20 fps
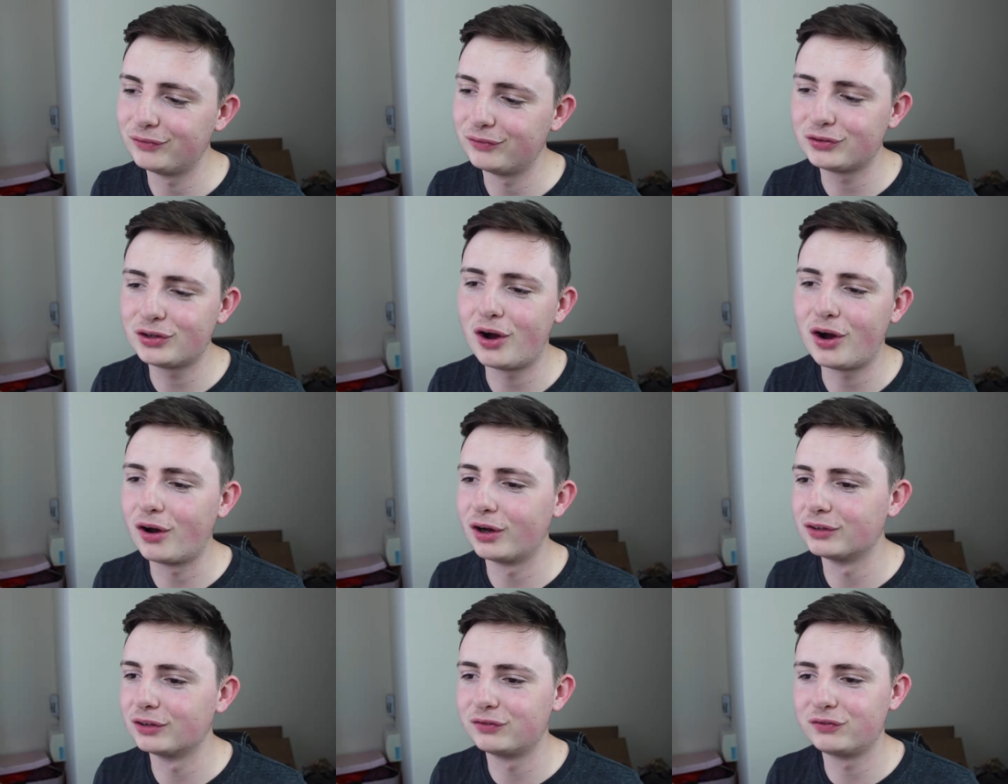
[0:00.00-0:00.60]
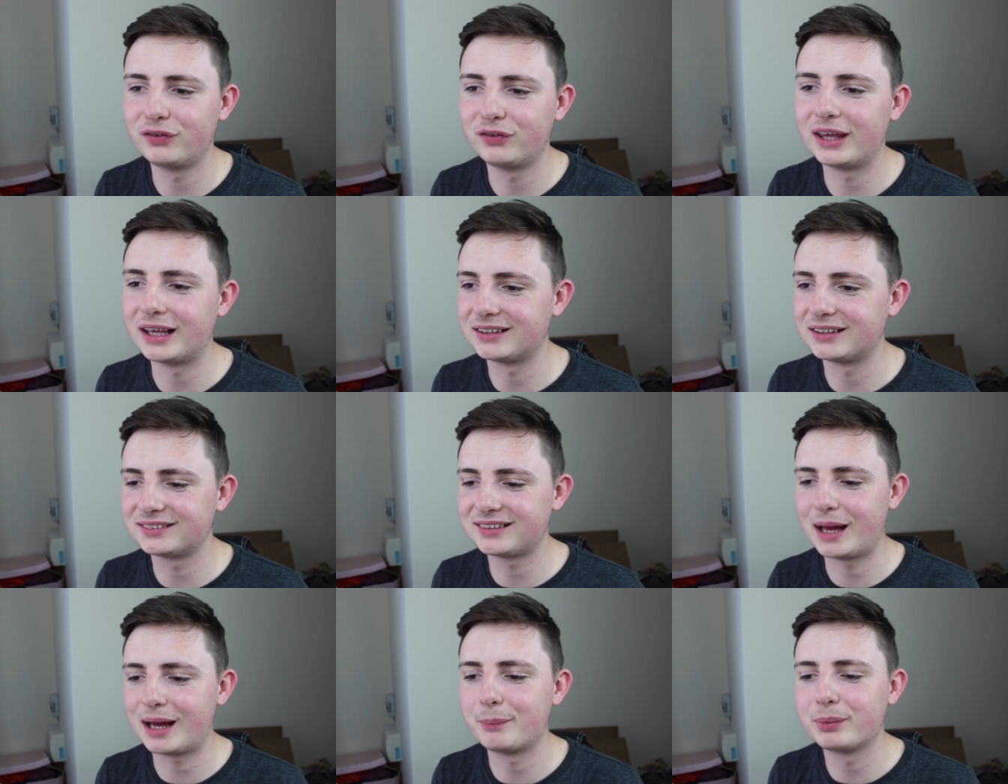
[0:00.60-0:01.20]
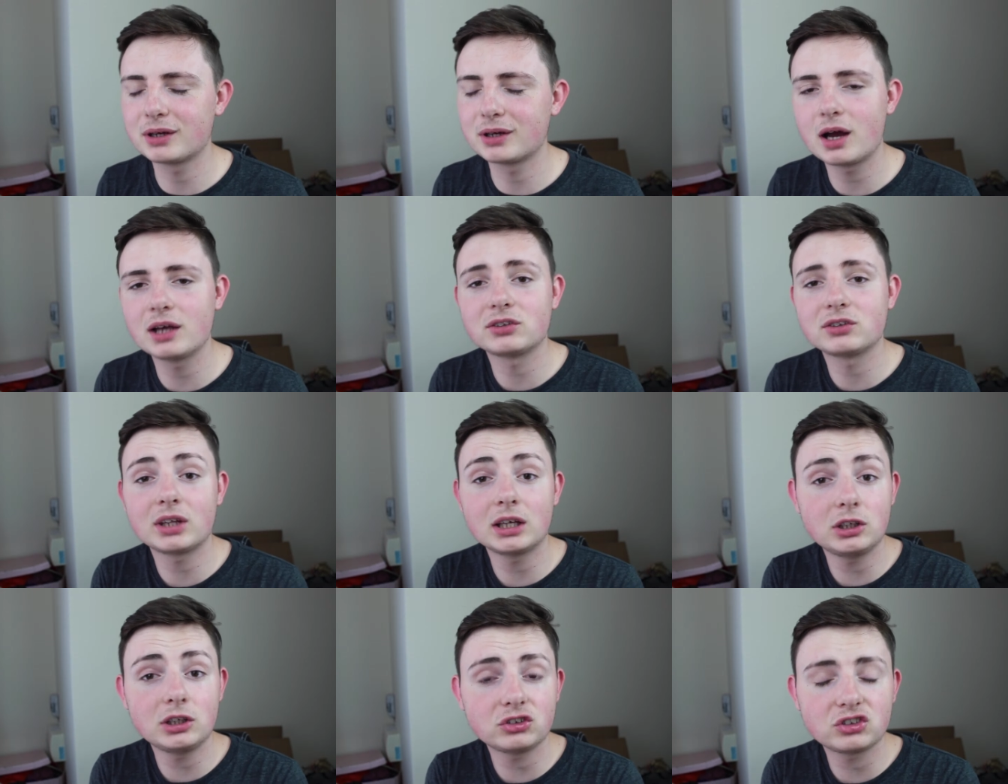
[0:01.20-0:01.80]
You've got to fix that. But
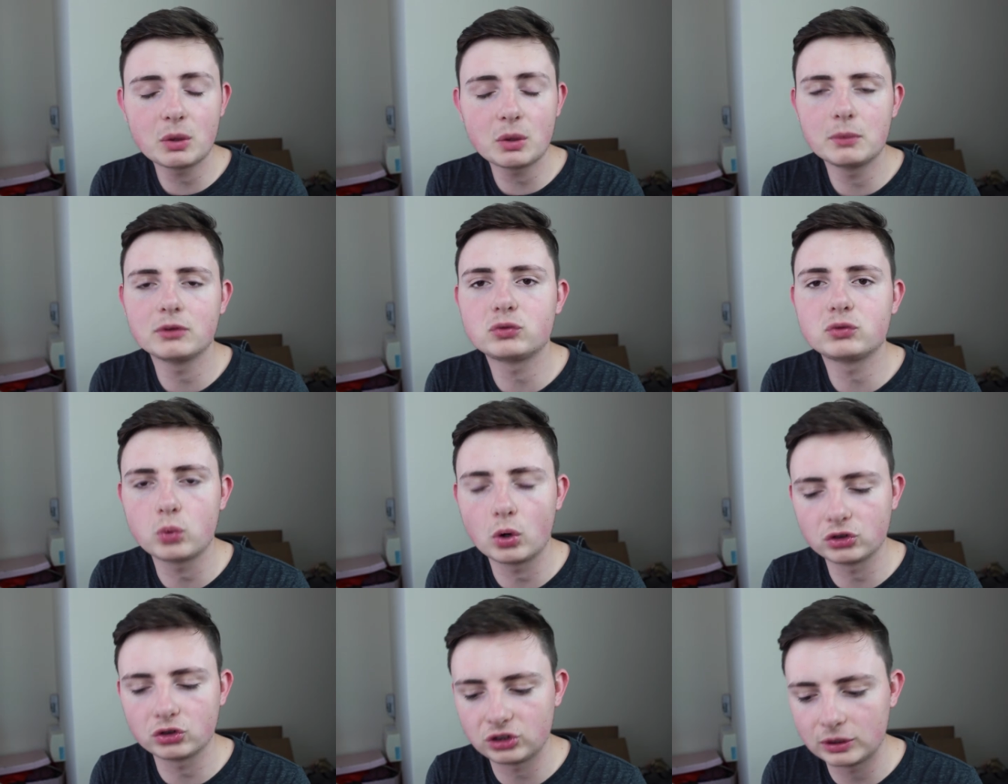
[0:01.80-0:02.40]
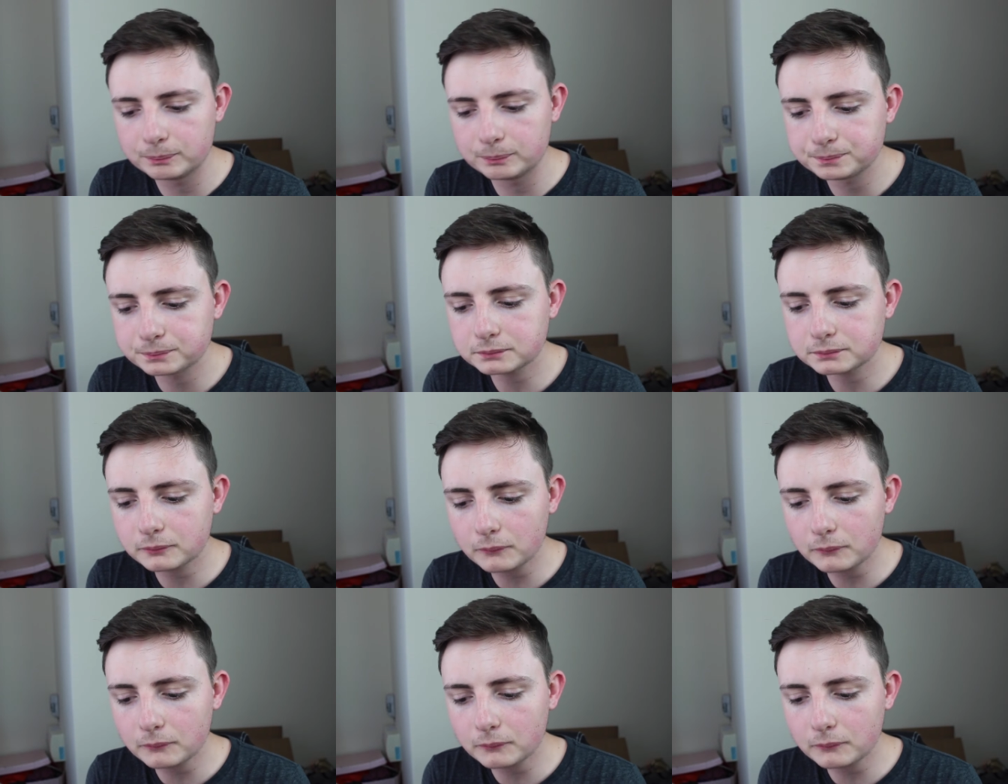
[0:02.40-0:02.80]
guys, thank you so much for watching.